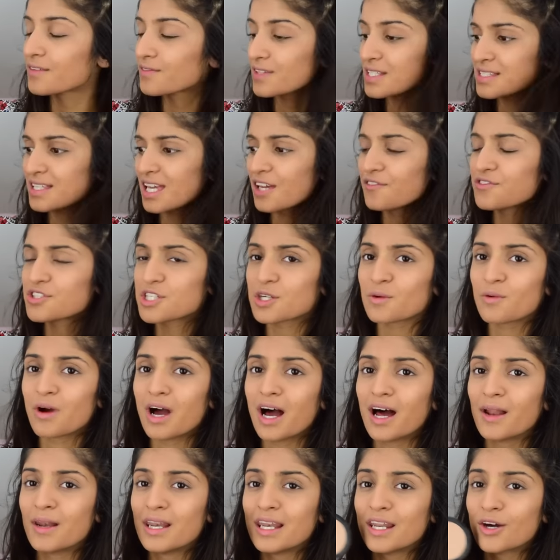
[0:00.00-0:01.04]
This gives you
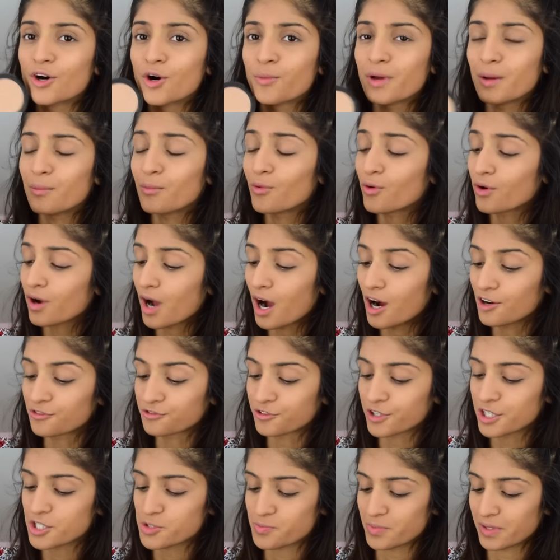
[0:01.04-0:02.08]
a little bit more
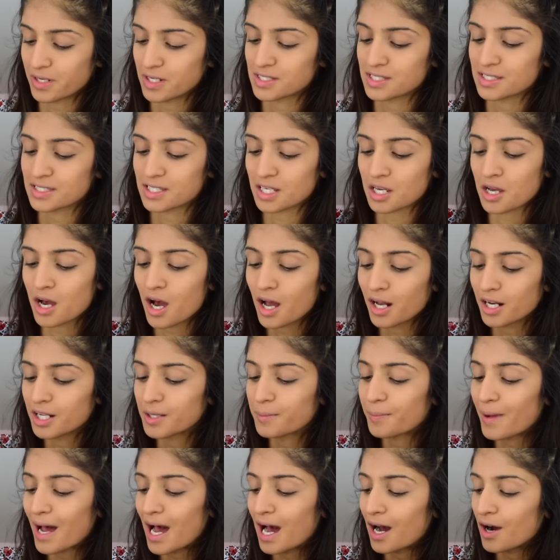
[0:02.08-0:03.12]
coverage because it's a
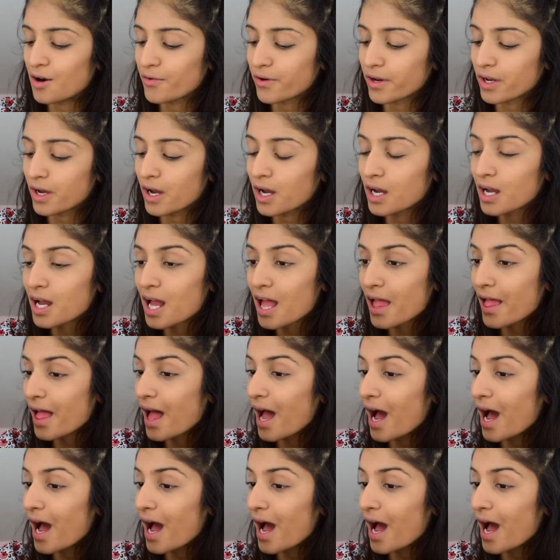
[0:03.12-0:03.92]
coloured powder.